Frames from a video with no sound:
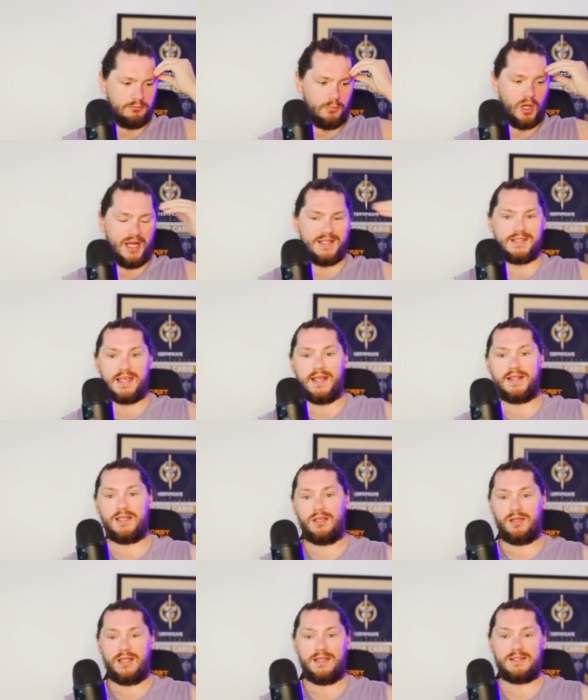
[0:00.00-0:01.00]
mindset that
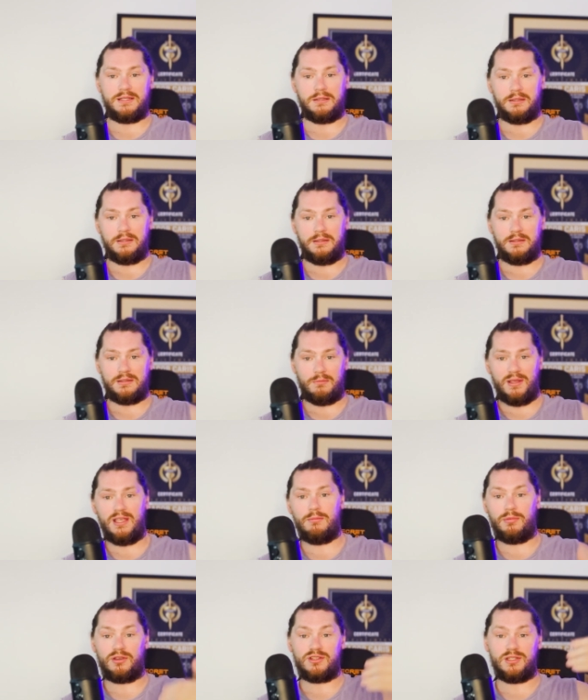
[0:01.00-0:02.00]
you need to, to be
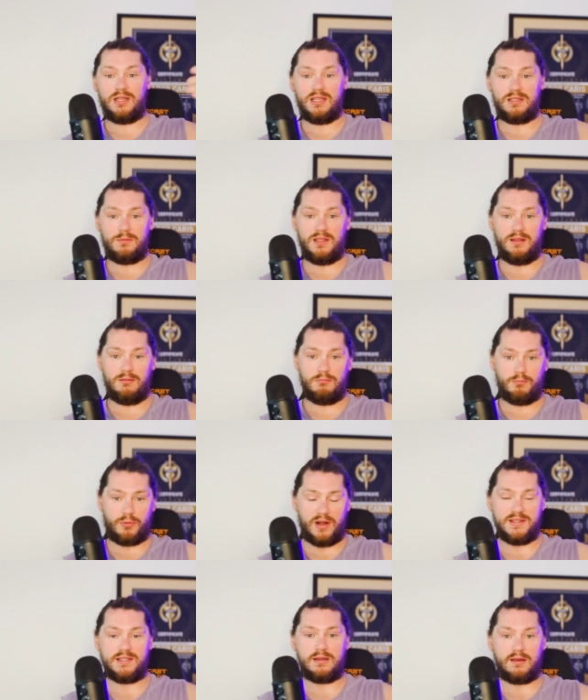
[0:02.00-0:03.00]
in, because you need to be
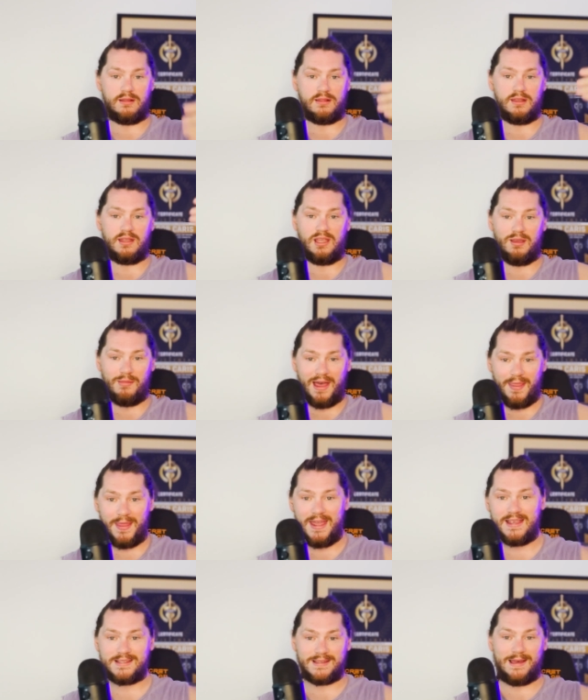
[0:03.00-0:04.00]
present and thinking about
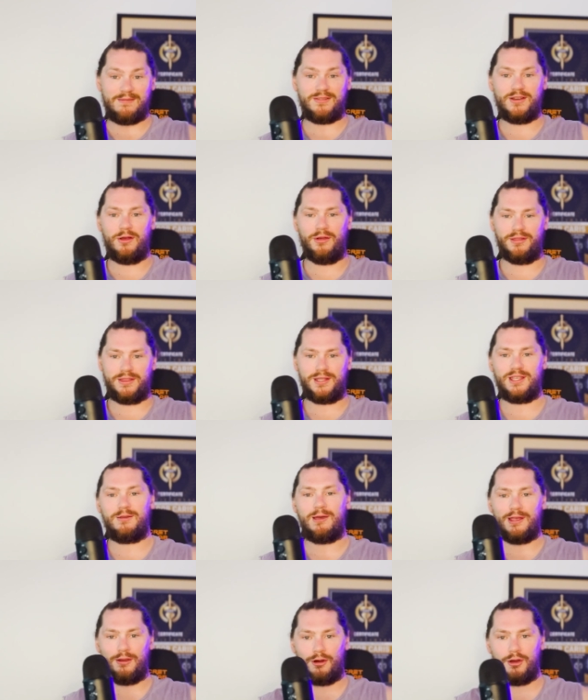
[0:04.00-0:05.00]
their stuff and not thinking
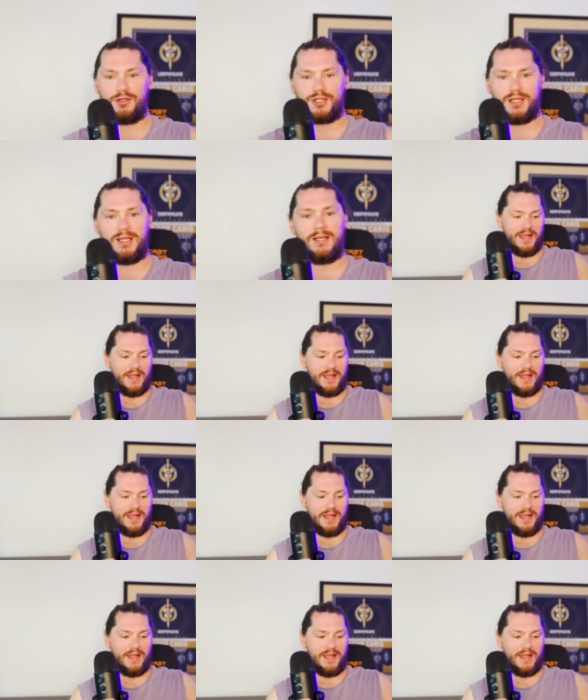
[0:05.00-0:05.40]
about your own shit.